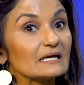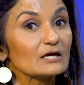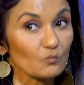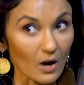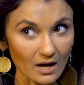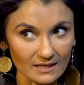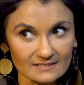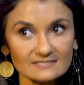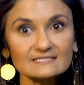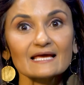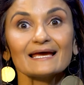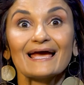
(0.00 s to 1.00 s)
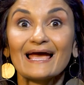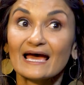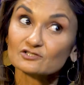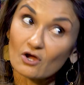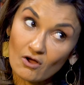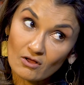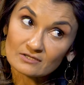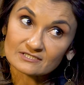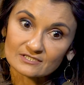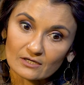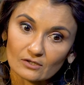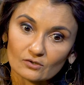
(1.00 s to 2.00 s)
It was. And
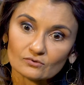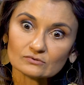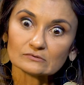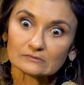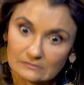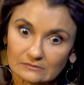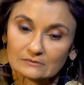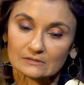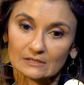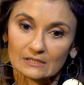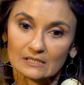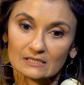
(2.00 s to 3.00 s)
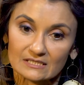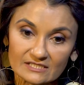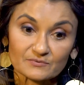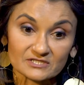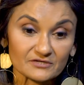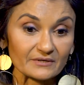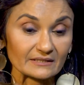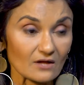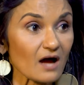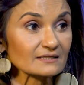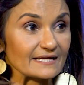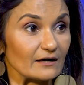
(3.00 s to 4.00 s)
also, this was during
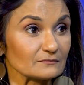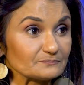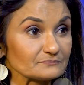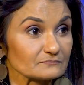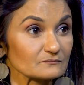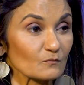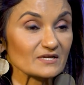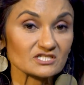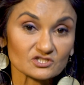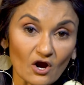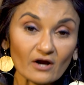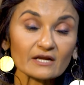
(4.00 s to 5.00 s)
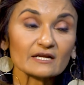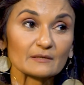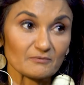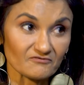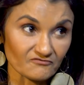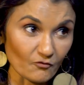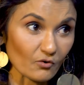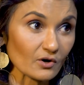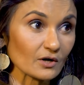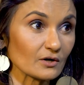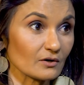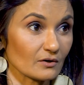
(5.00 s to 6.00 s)
lockdown. We started it
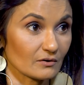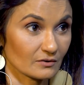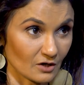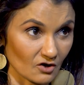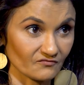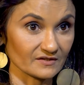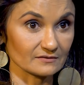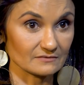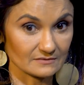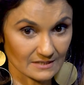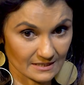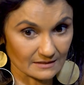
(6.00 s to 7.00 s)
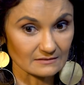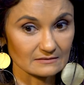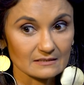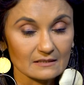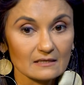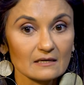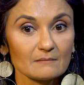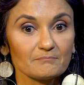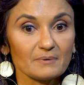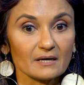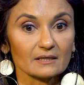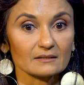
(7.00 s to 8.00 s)
before COVID hit,
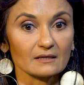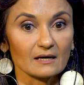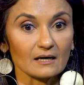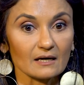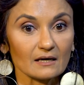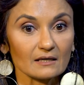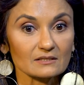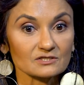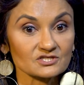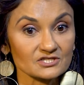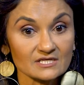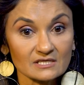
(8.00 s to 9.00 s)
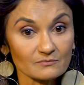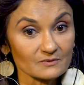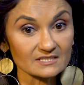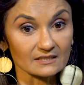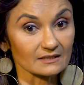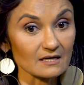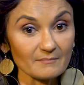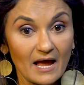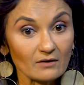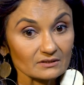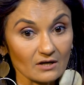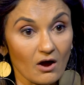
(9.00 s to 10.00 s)
But she was going to come
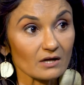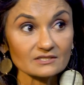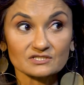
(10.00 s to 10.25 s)
out in August